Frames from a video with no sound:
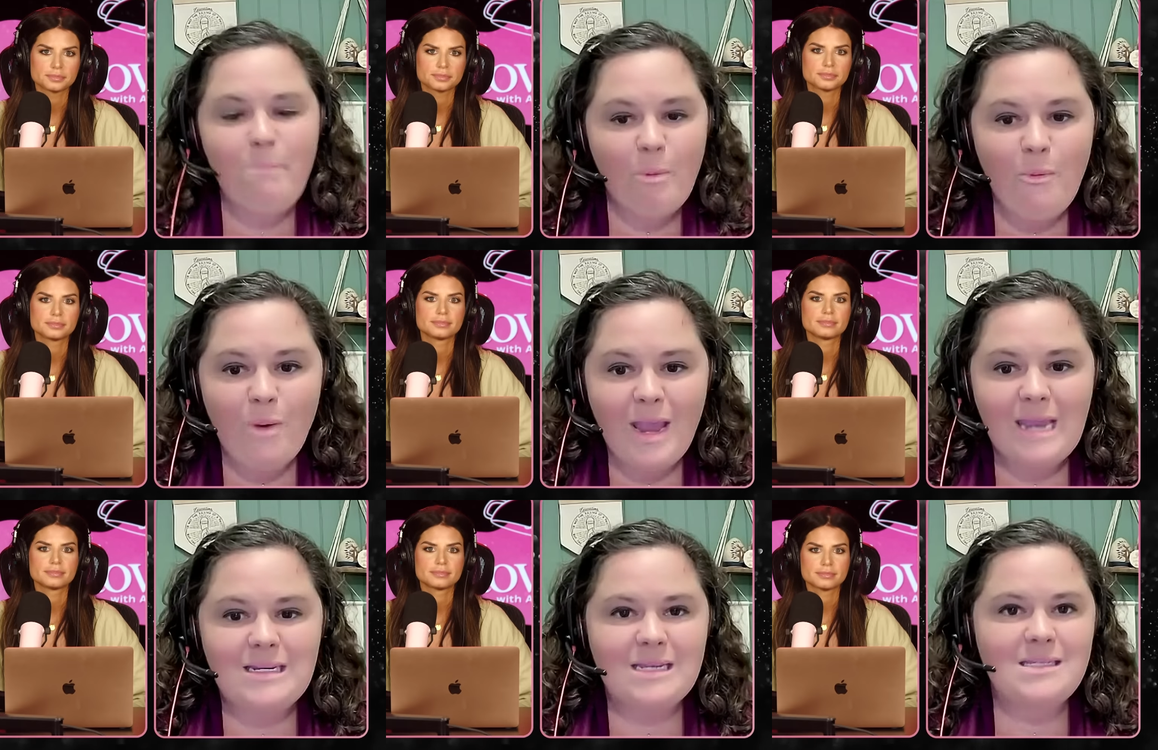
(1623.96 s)

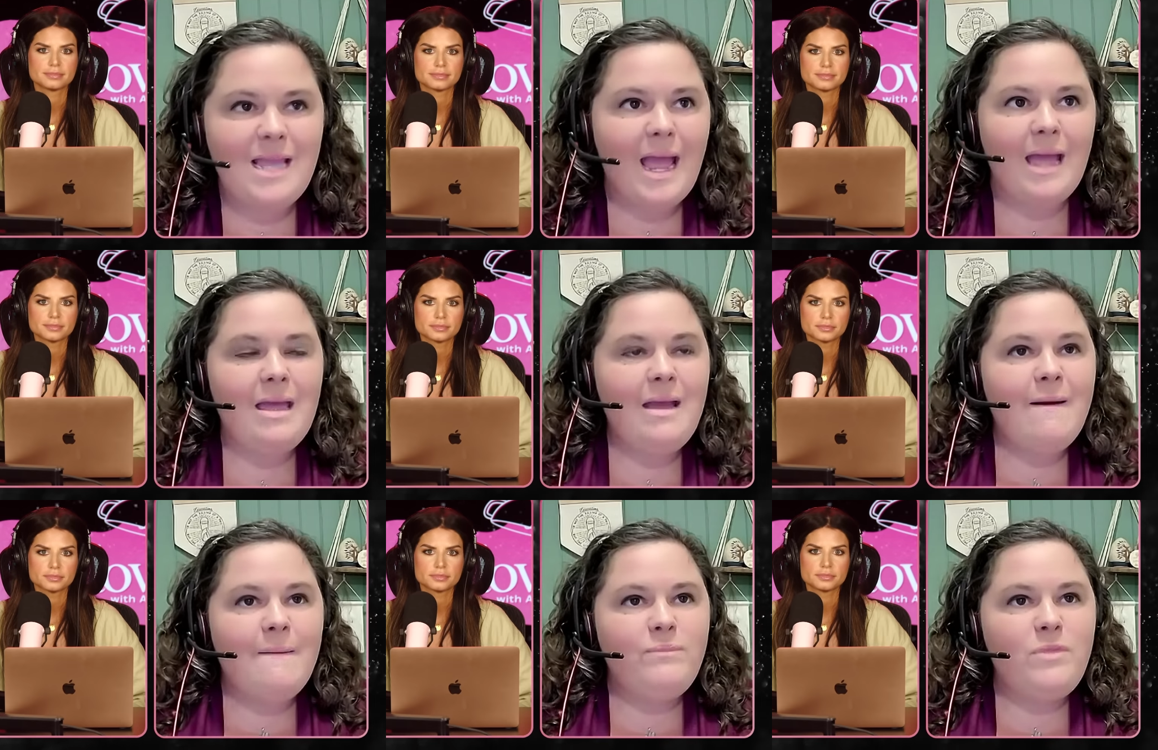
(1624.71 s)
Speaker 1: point is that
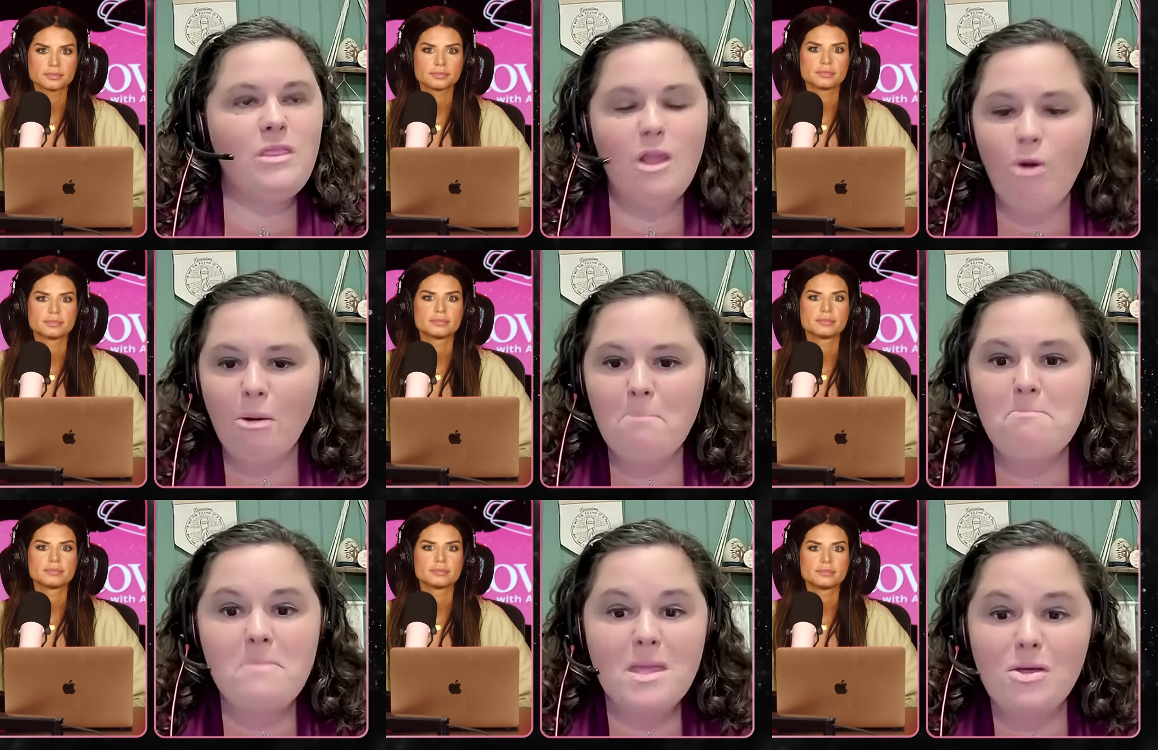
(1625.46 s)
there are
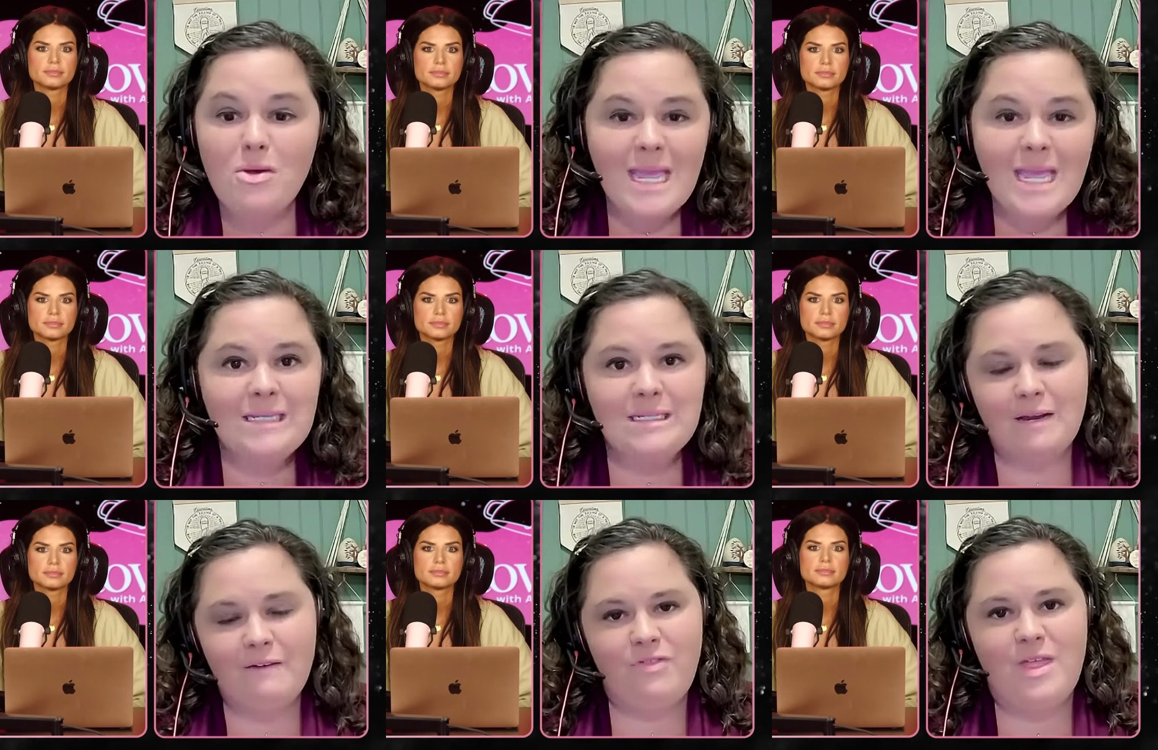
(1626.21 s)
millions
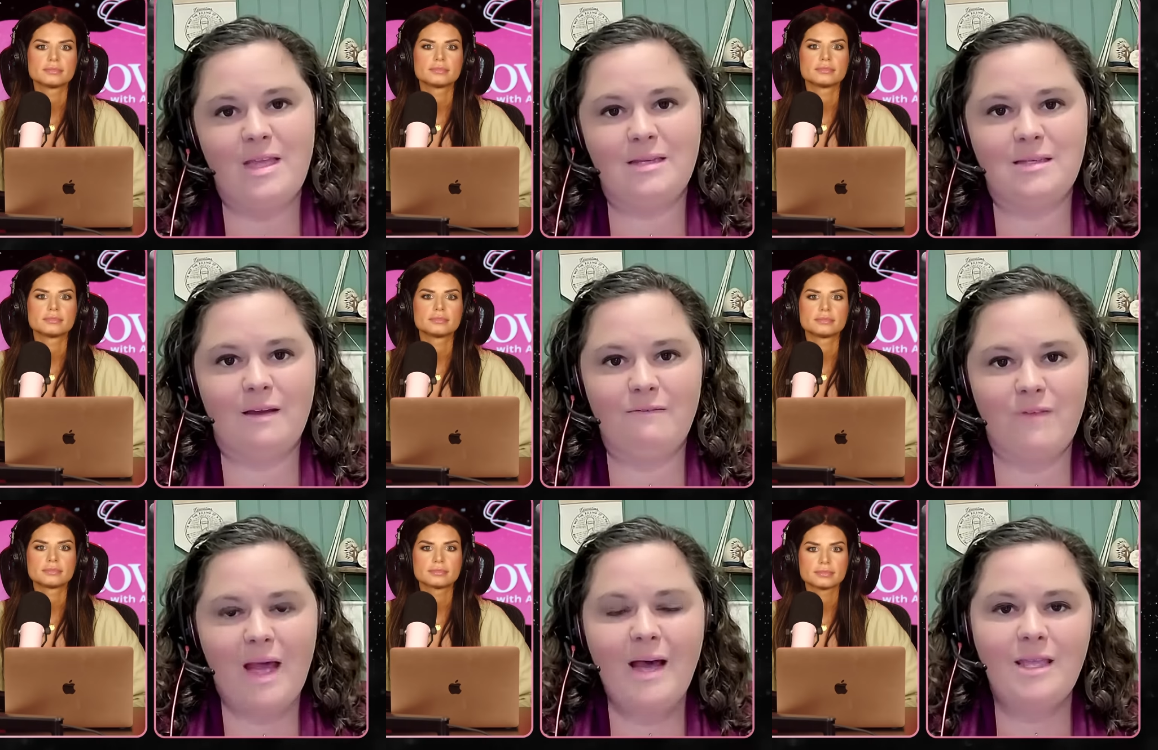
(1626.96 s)
of things of
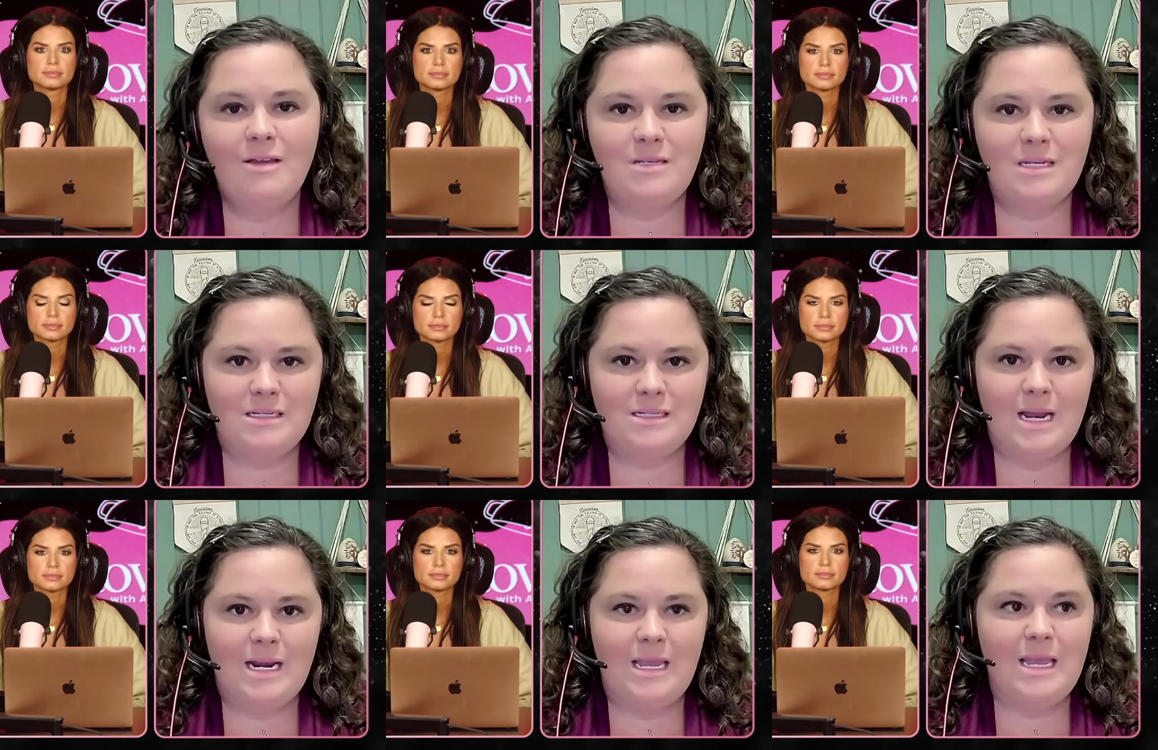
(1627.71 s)
value to
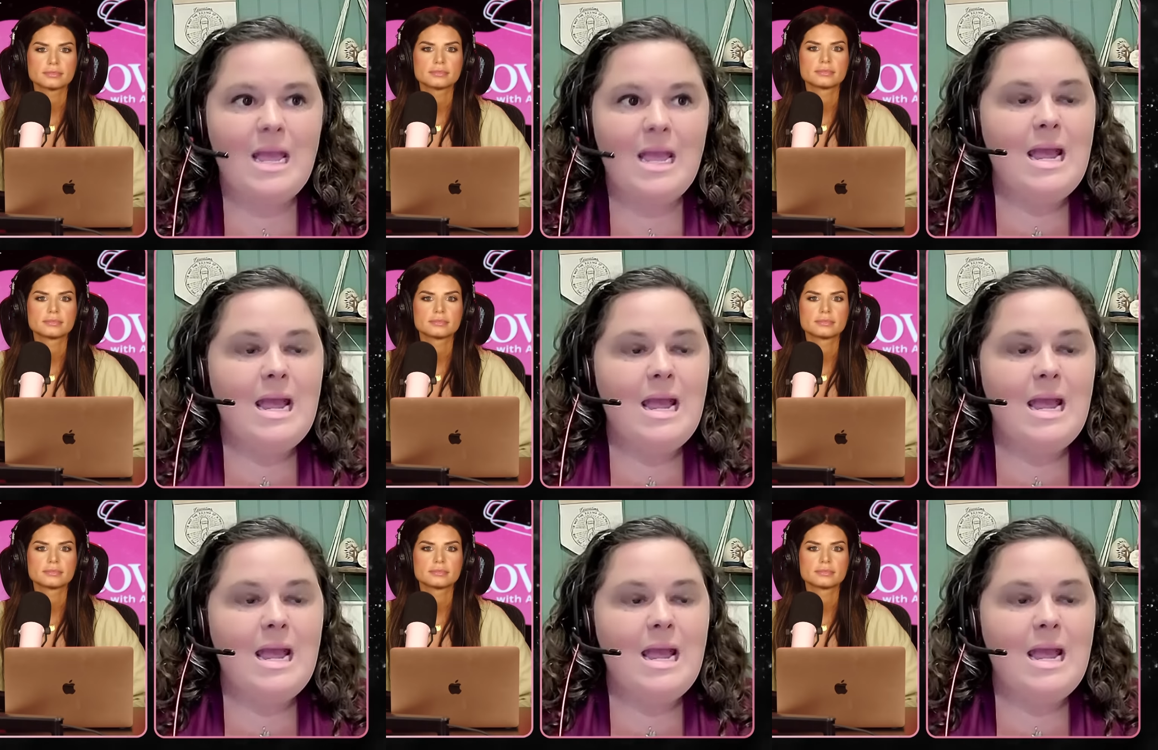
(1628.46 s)
study